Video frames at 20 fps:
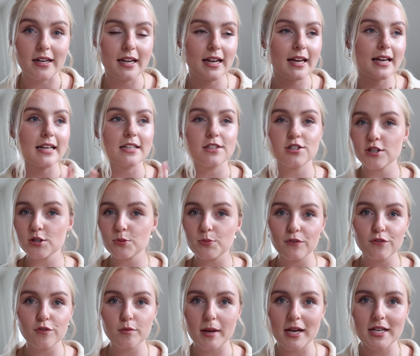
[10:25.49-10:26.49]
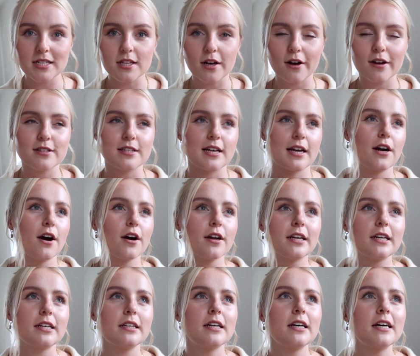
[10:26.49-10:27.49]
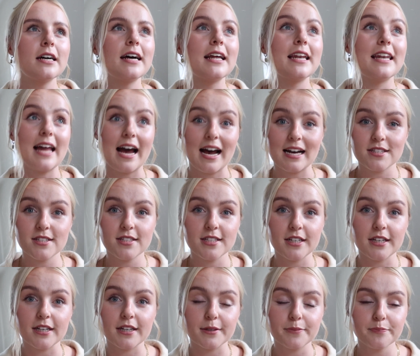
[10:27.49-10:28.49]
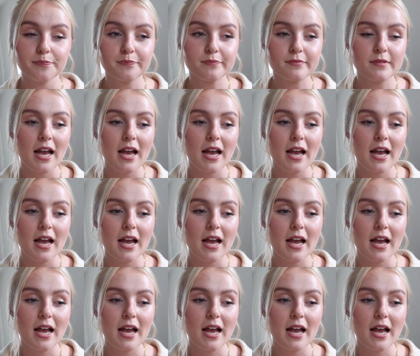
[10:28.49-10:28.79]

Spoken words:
And like it's just one from ASOS. I got it last year